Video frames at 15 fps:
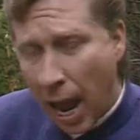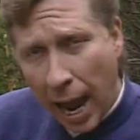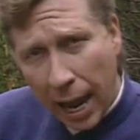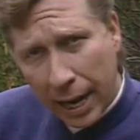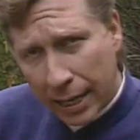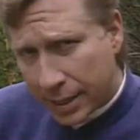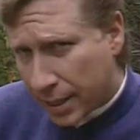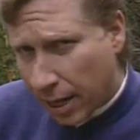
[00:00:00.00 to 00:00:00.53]

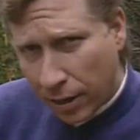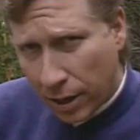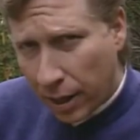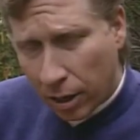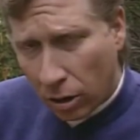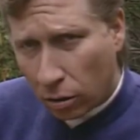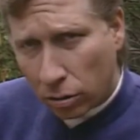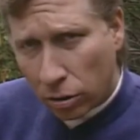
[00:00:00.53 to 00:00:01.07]
It has nothing
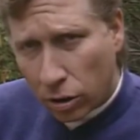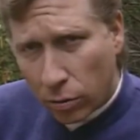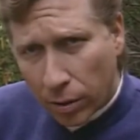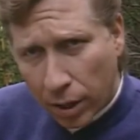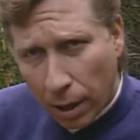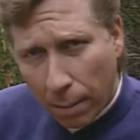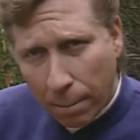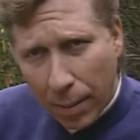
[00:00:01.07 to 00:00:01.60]
at all to do with
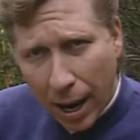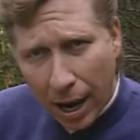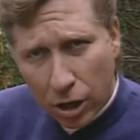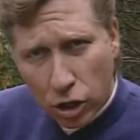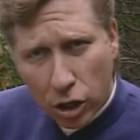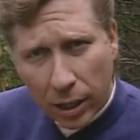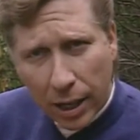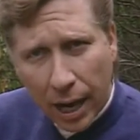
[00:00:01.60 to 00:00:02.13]

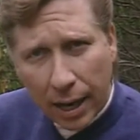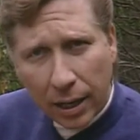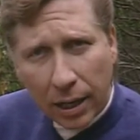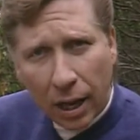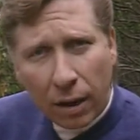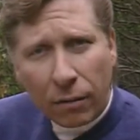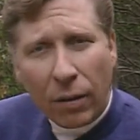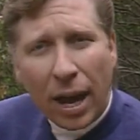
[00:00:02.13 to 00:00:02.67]
compassion and
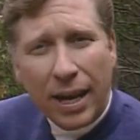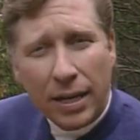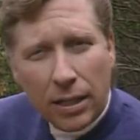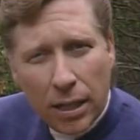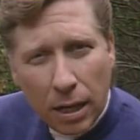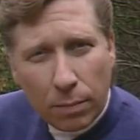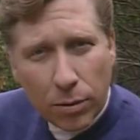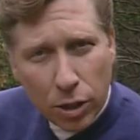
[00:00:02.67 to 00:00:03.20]
love and
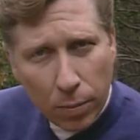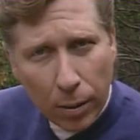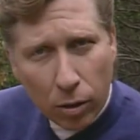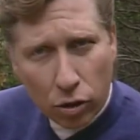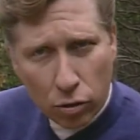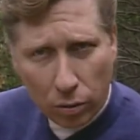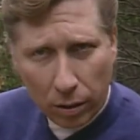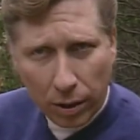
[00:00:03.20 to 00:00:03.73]
deep
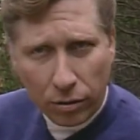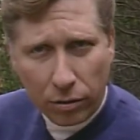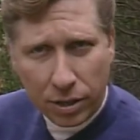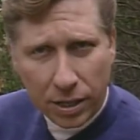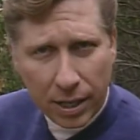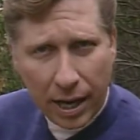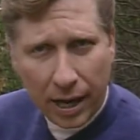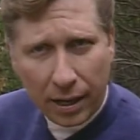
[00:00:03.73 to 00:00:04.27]
spiritual
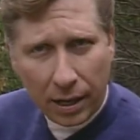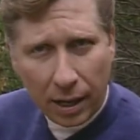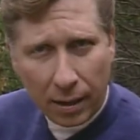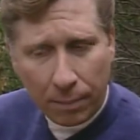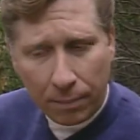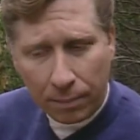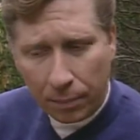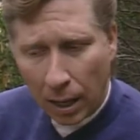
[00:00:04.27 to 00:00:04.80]
understanding.
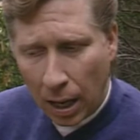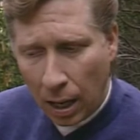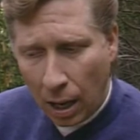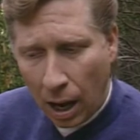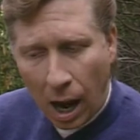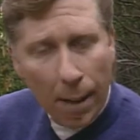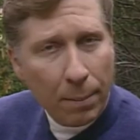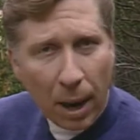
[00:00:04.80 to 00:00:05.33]

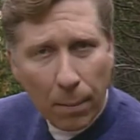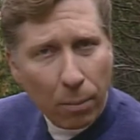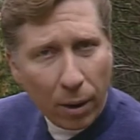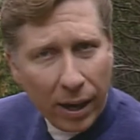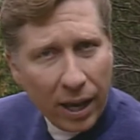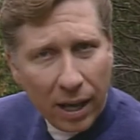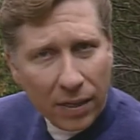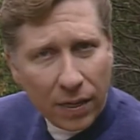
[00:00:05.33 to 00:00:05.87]
I'm not
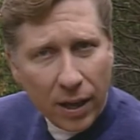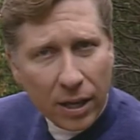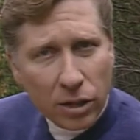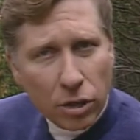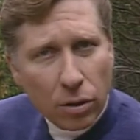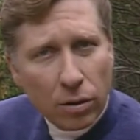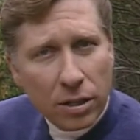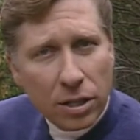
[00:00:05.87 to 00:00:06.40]
bringing things,
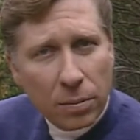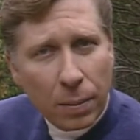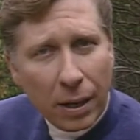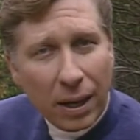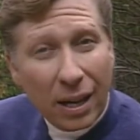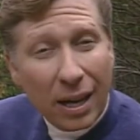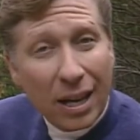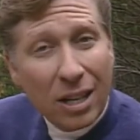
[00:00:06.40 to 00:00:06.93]
so to
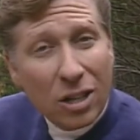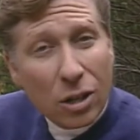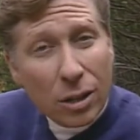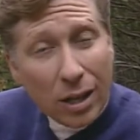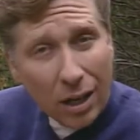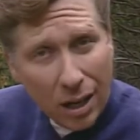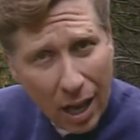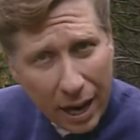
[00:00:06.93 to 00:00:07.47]
speak, into
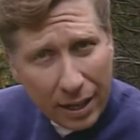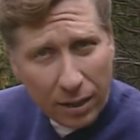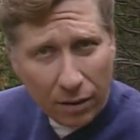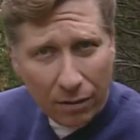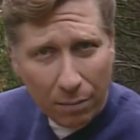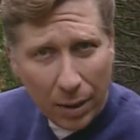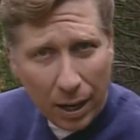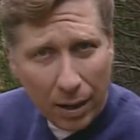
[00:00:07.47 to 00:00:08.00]
the light
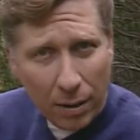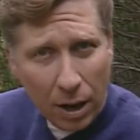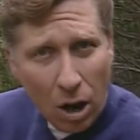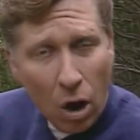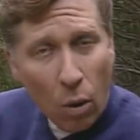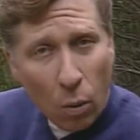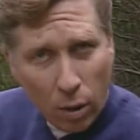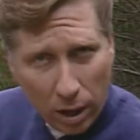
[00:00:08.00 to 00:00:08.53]
of me.
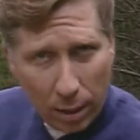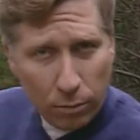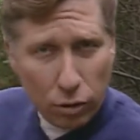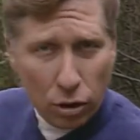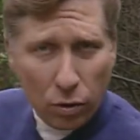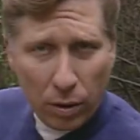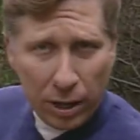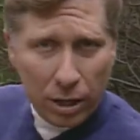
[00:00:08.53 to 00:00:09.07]
What I'm
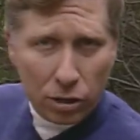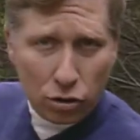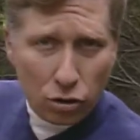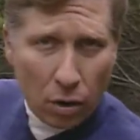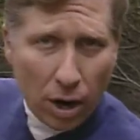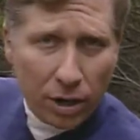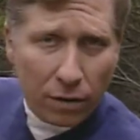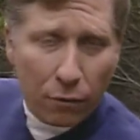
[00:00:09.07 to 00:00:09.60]
doing is
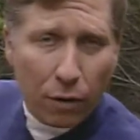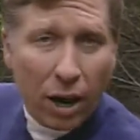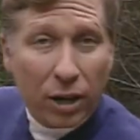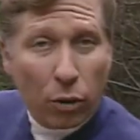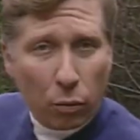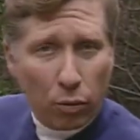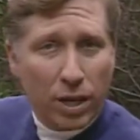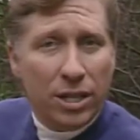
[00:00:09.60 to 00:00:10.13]
trying to
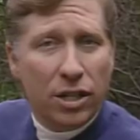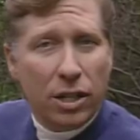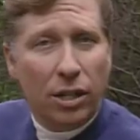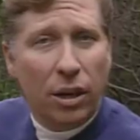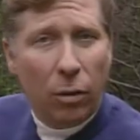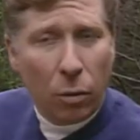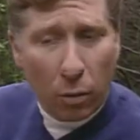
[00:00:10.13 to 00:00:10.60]
find a reason and a